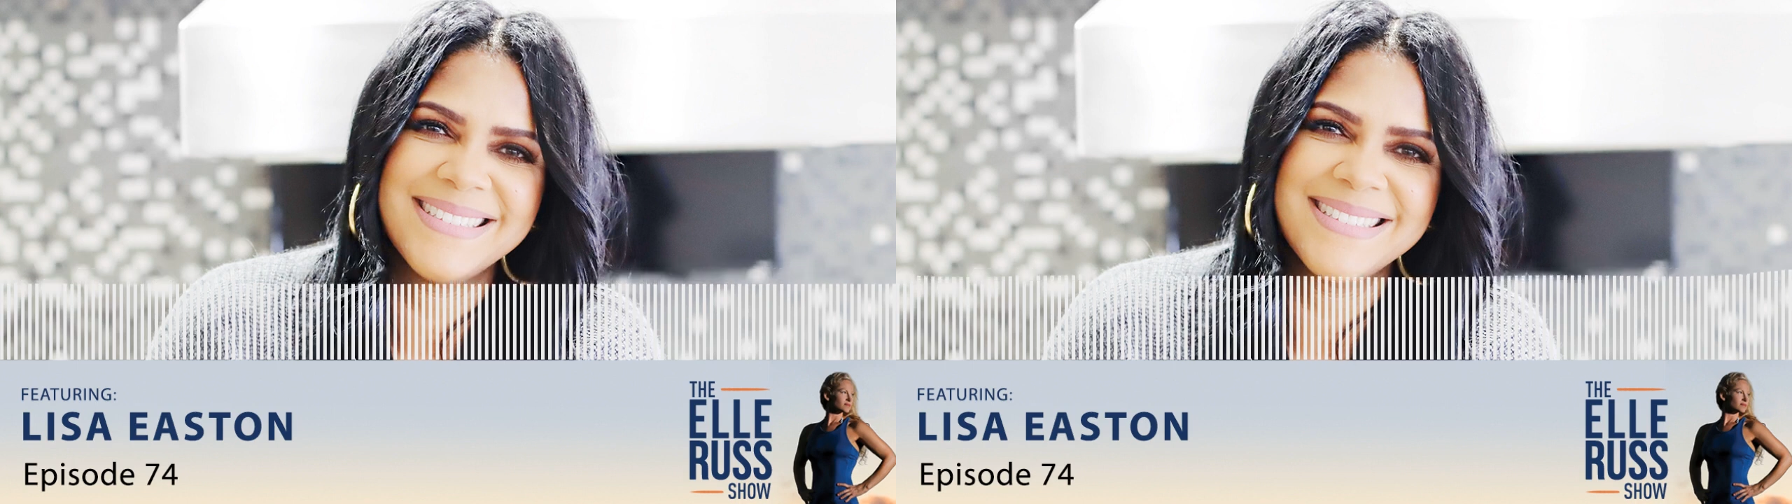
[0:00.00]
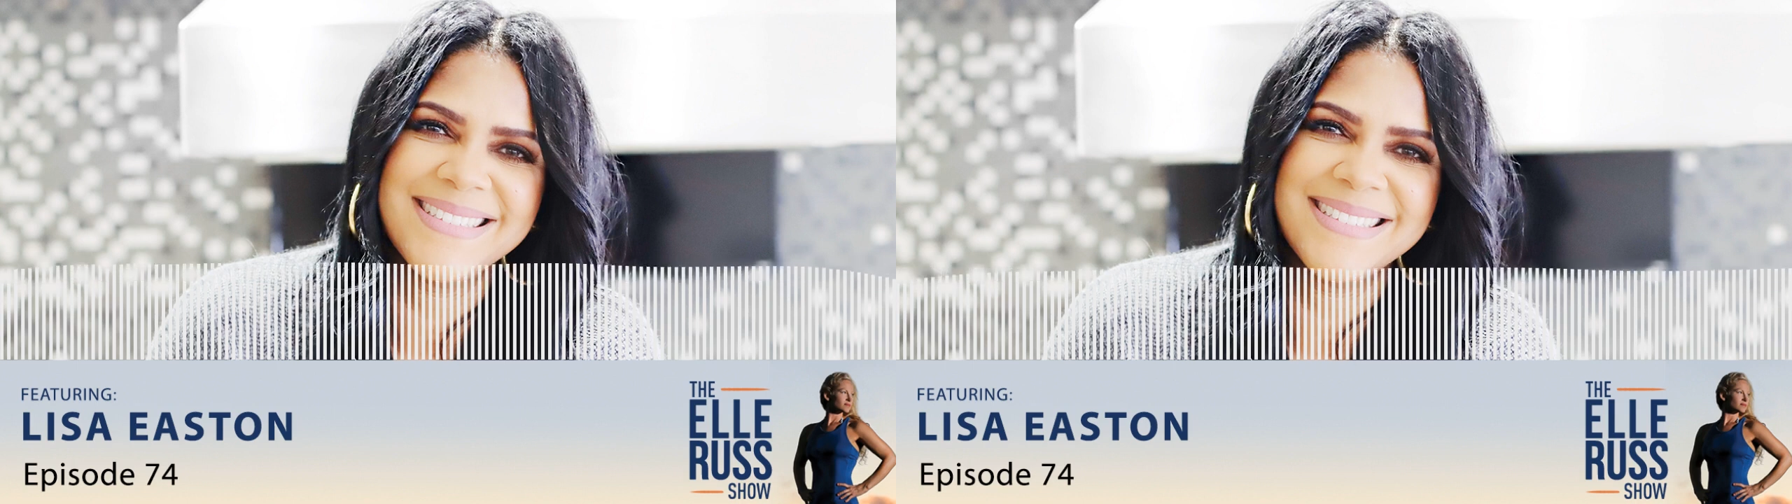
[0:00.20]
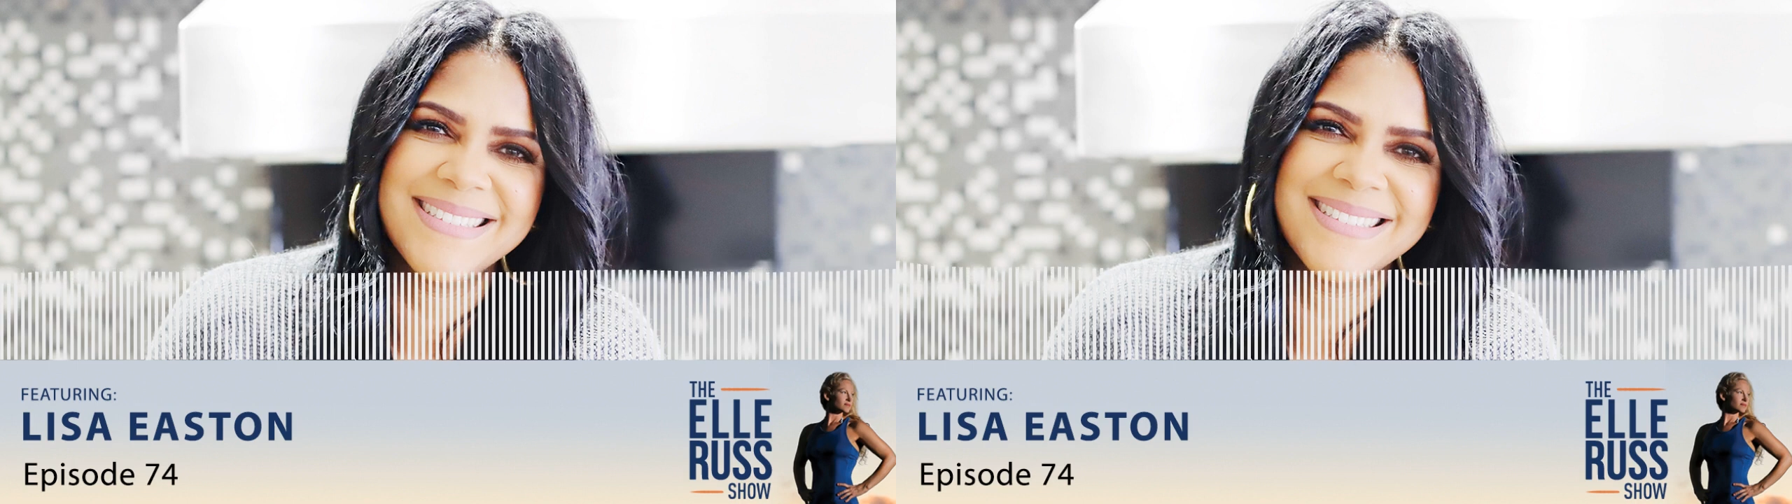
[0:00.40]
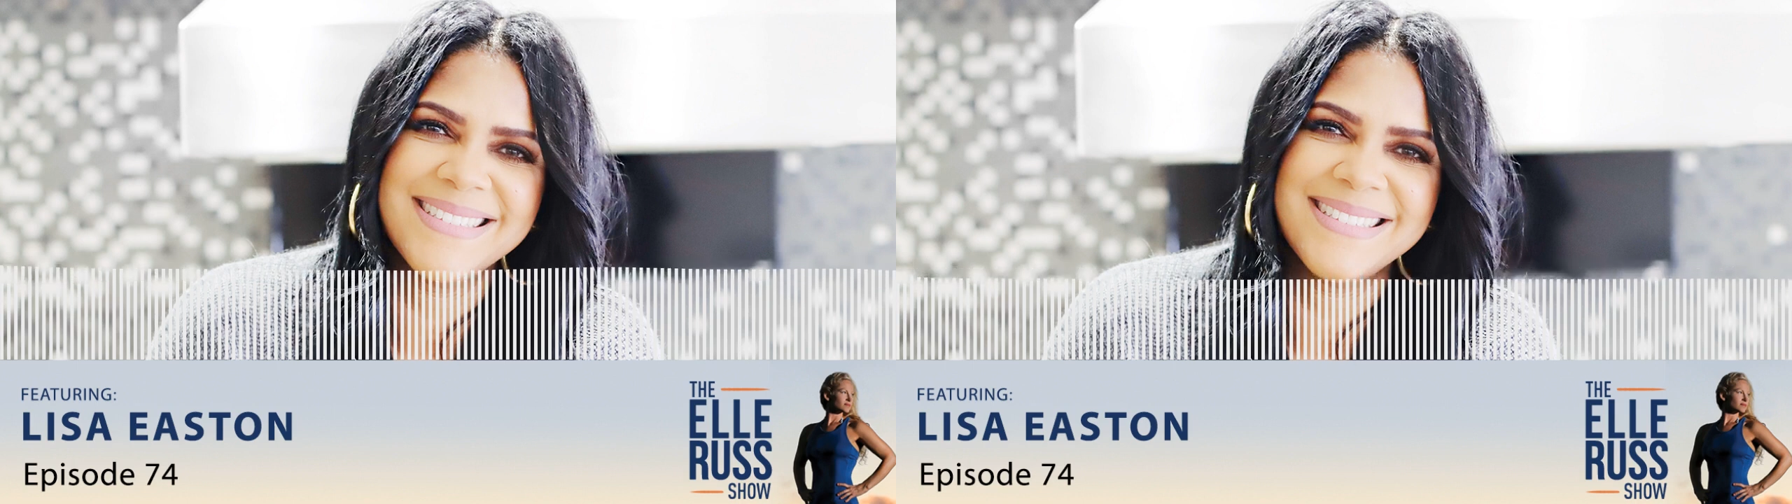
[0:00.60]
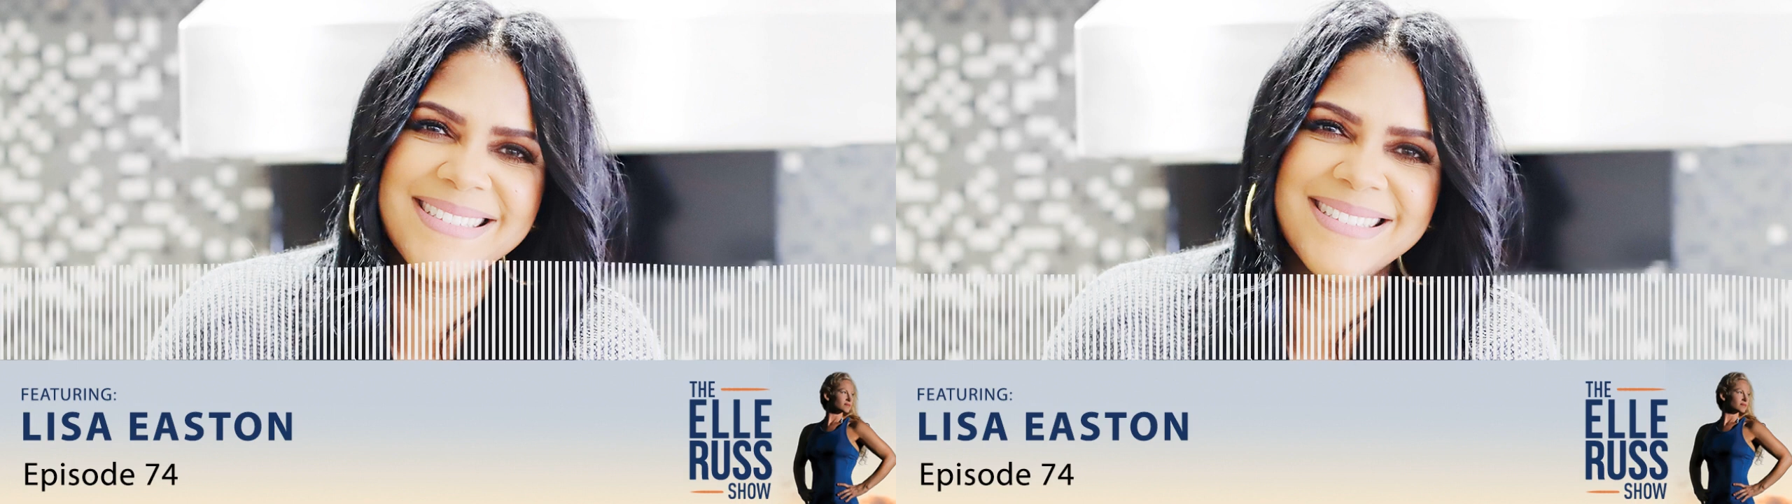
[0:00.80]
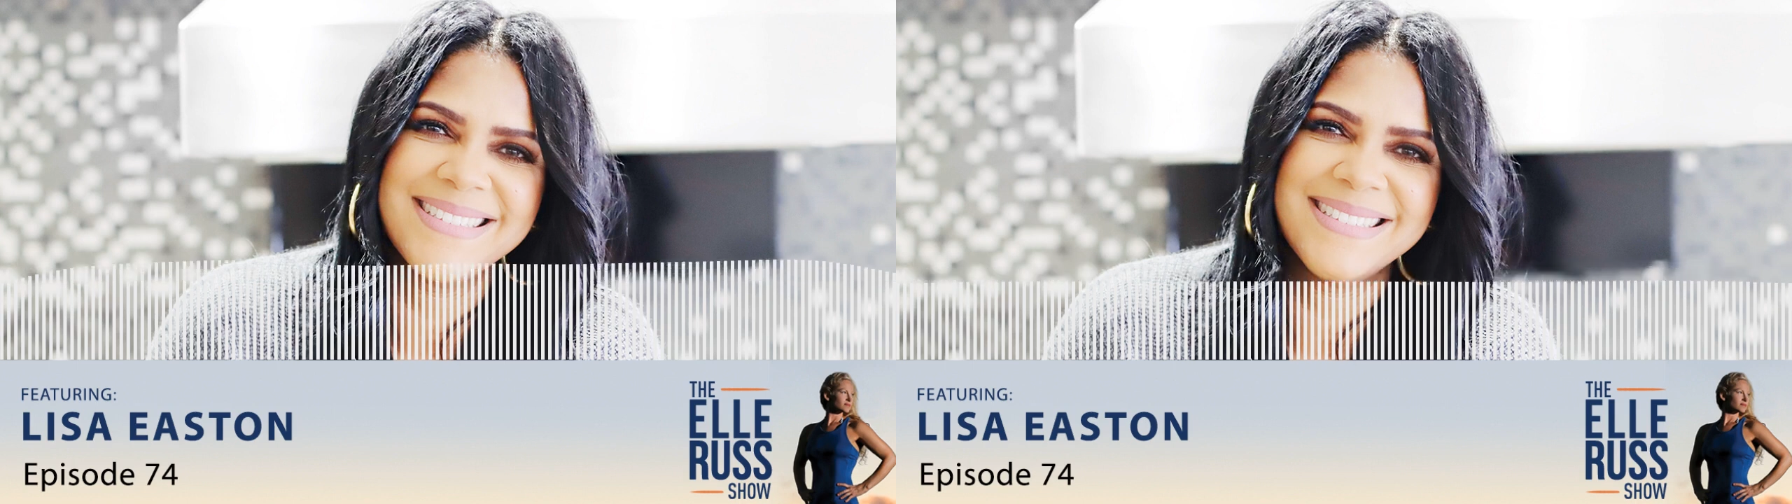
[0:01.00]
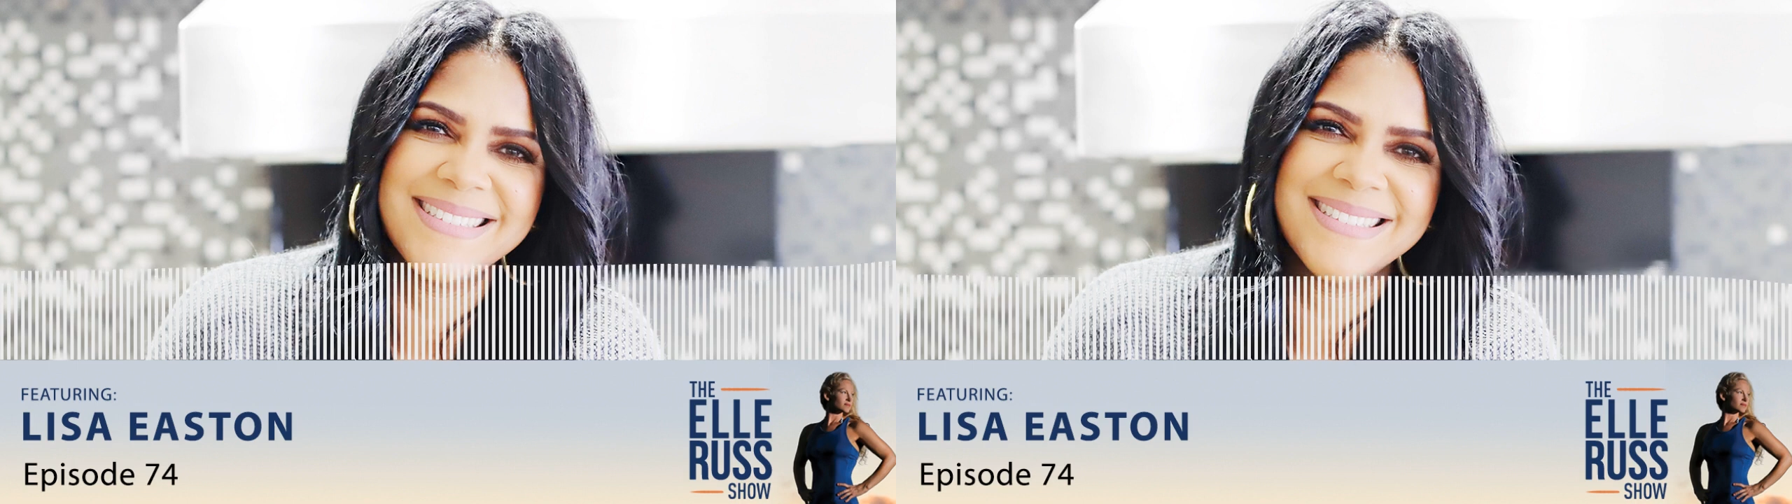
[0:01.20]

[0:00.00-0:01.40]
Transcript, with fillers: you know how, how would i